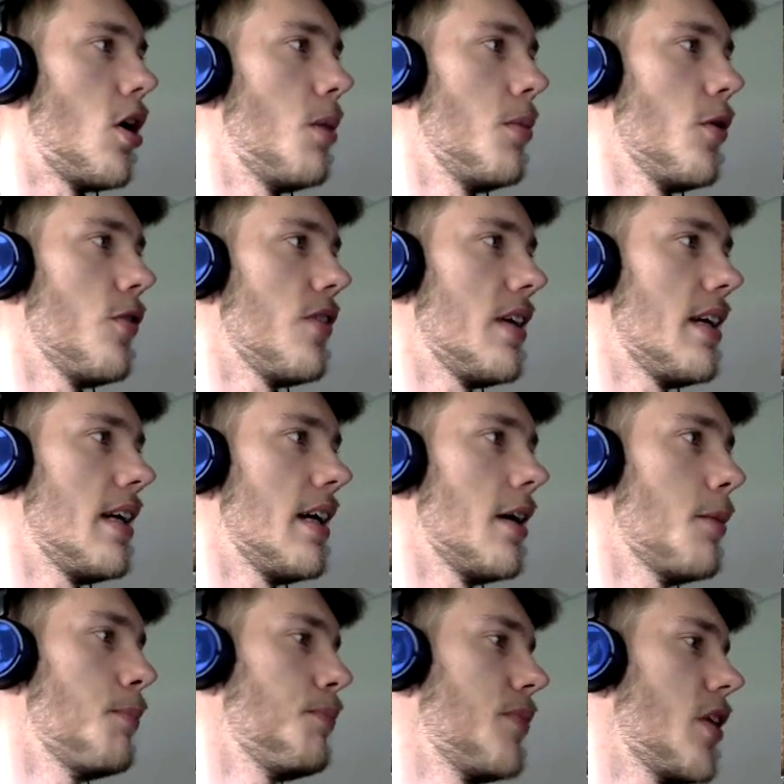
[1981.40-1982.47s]
over here.
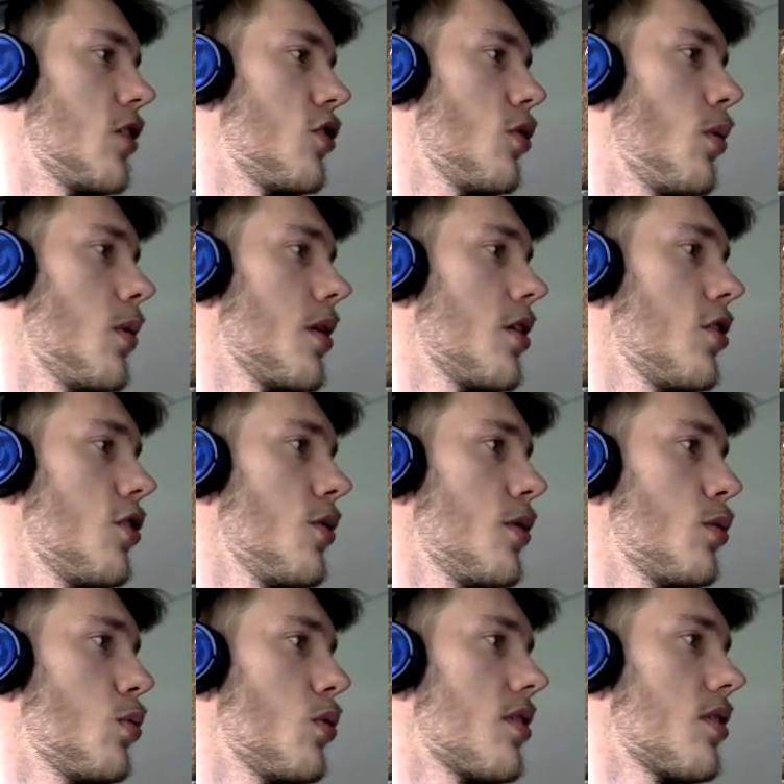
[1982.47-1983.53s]
And so what we can do
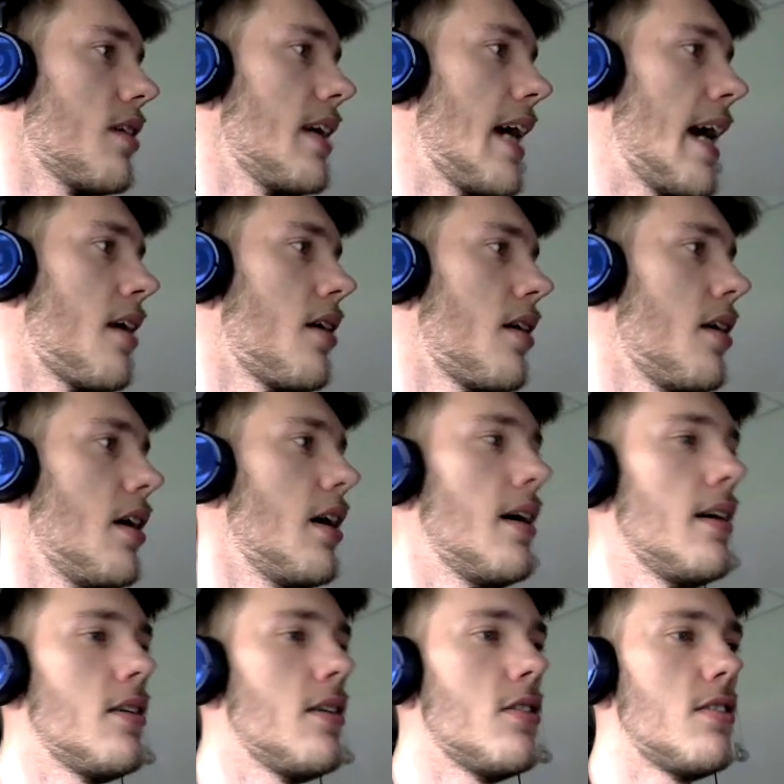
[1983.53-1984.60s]
is, once again,
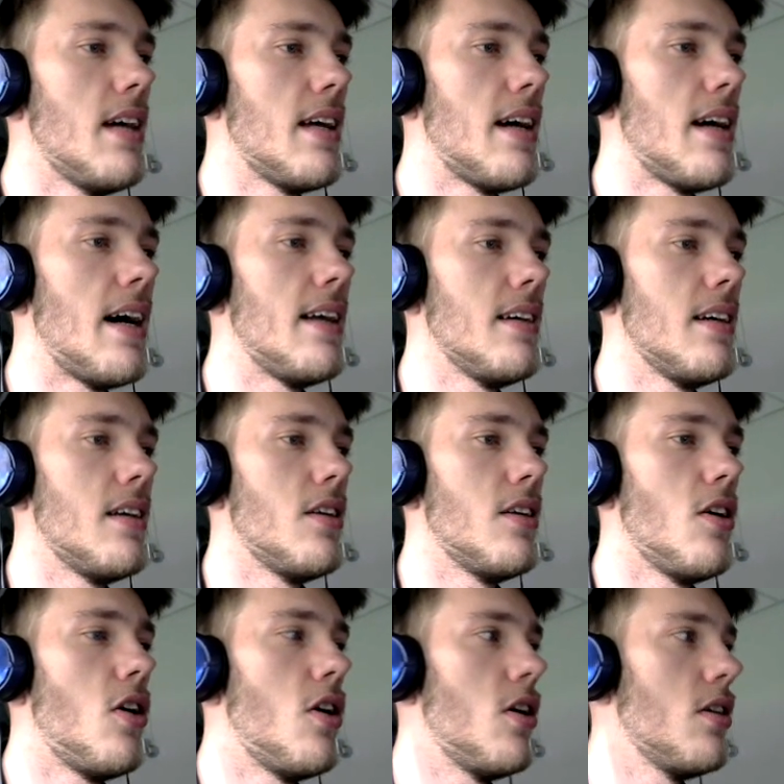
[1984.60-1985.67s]
just add in
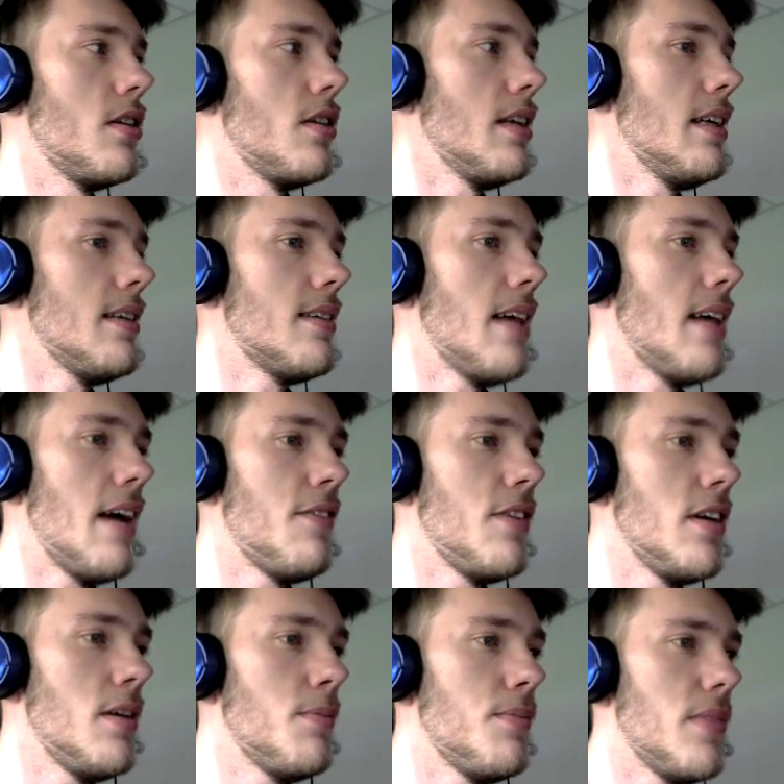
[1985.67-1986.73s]
our leaks
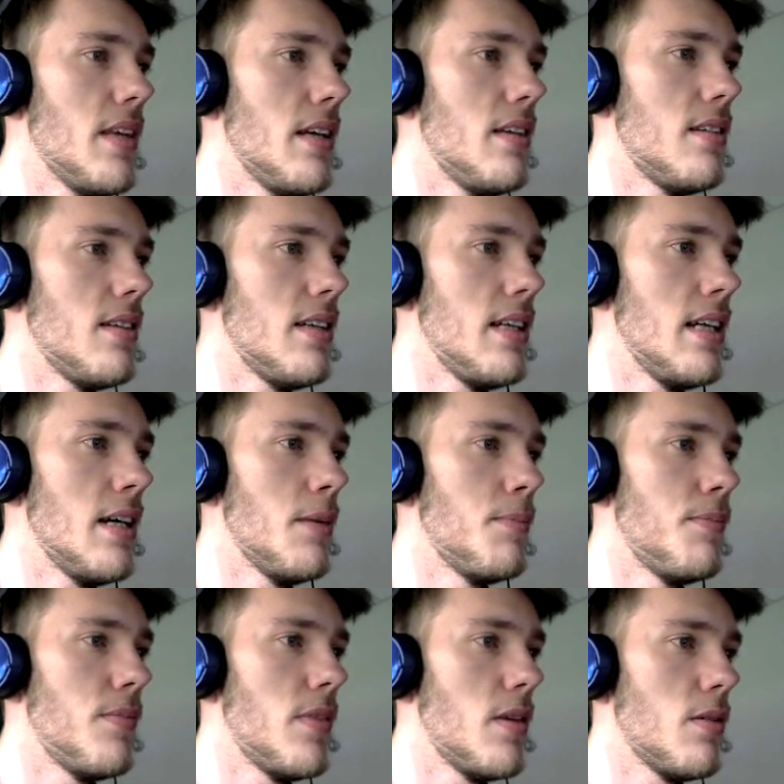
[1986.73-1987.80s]
heavy into here.
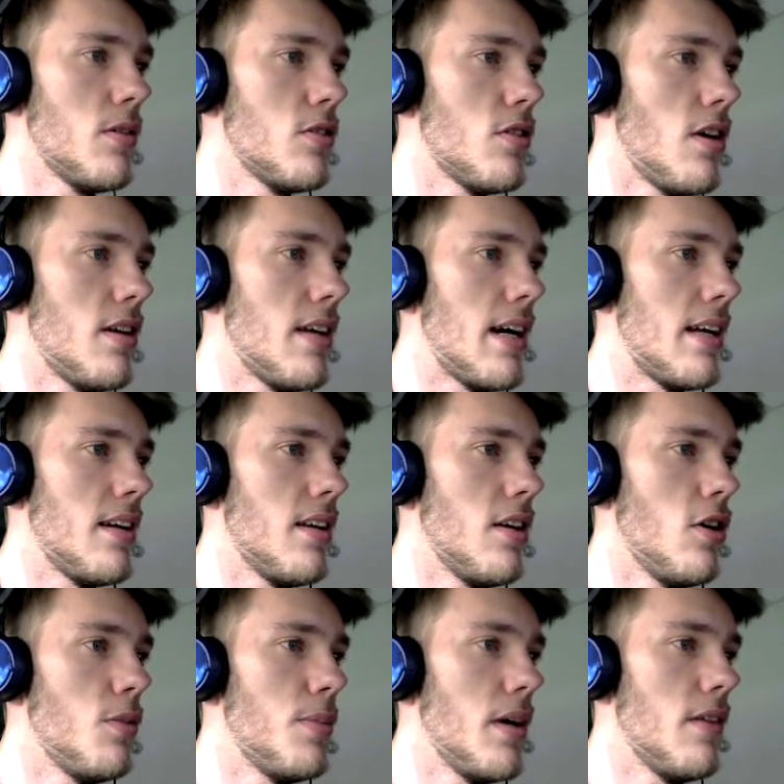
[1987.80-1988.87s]
Start to add a
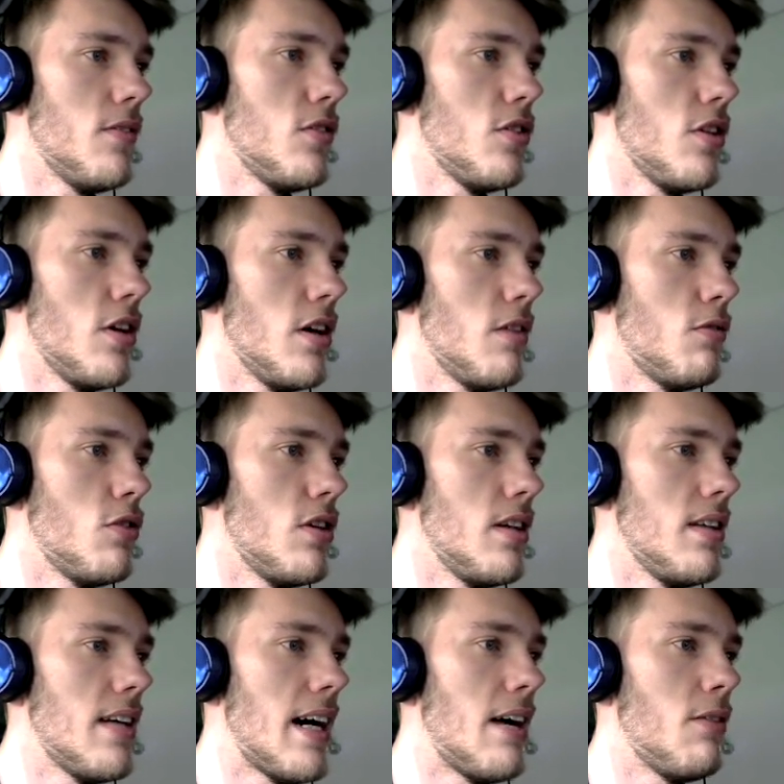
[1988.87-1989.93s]
little bit of dirt running
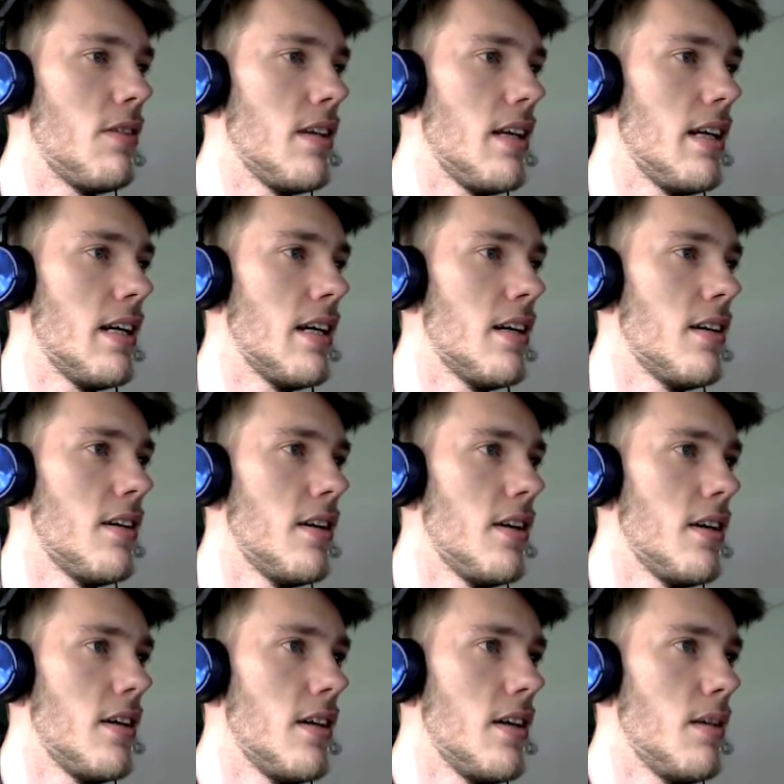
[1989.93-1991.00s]
down here.
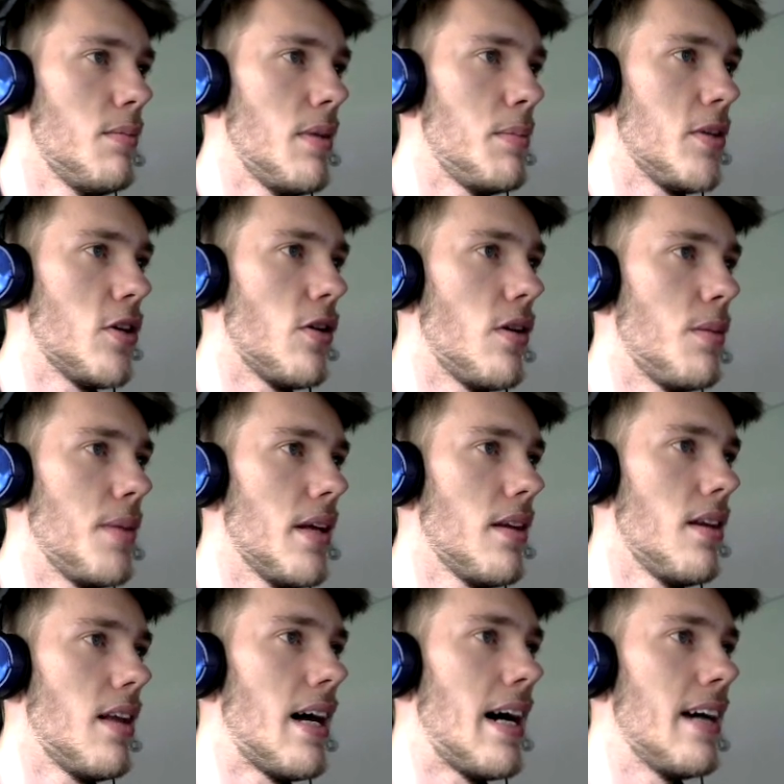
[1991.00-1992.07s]
Maybe going a bit
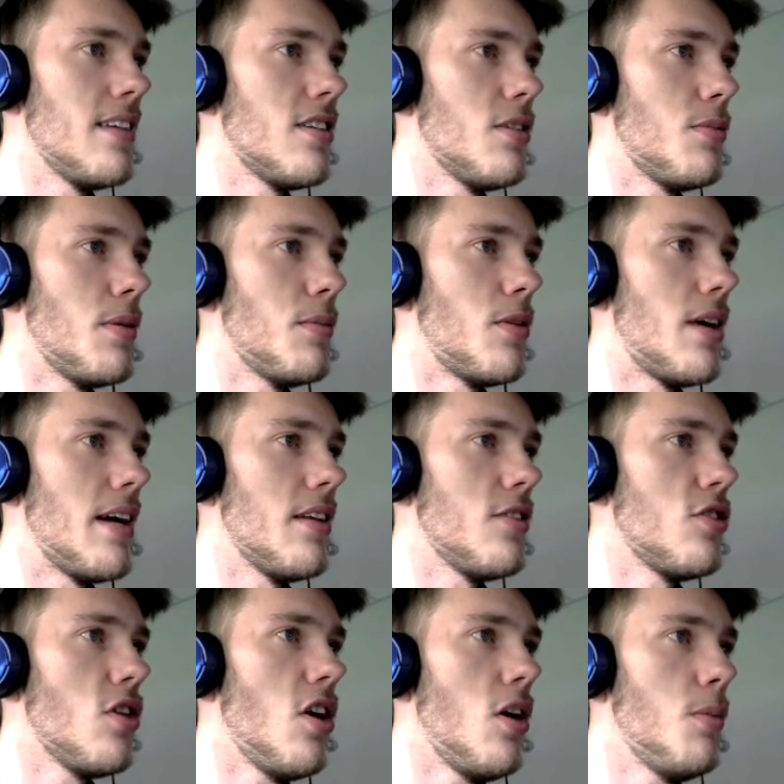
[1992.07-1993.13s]
lighter when we're at the
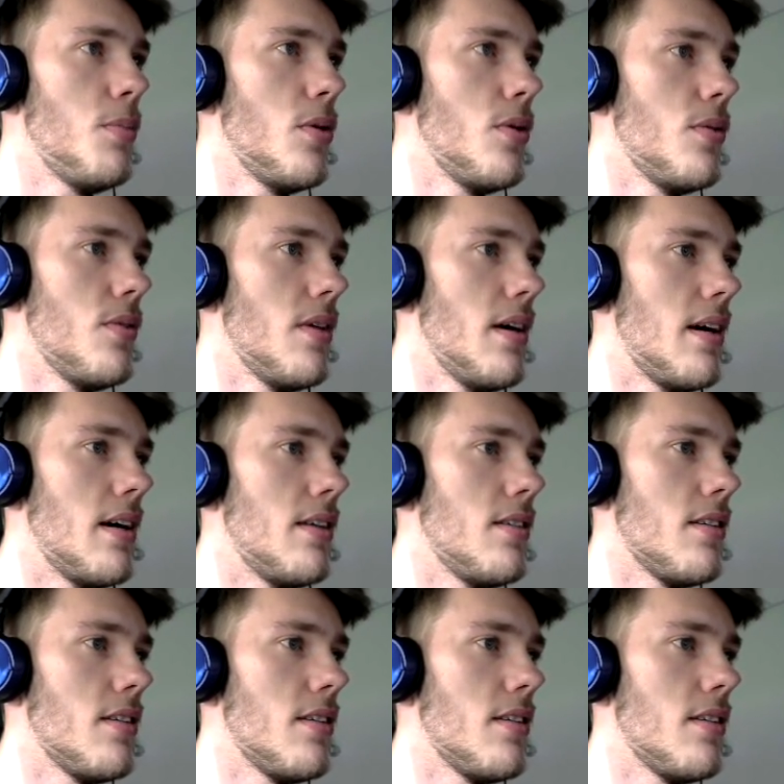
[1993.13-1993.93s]
top, and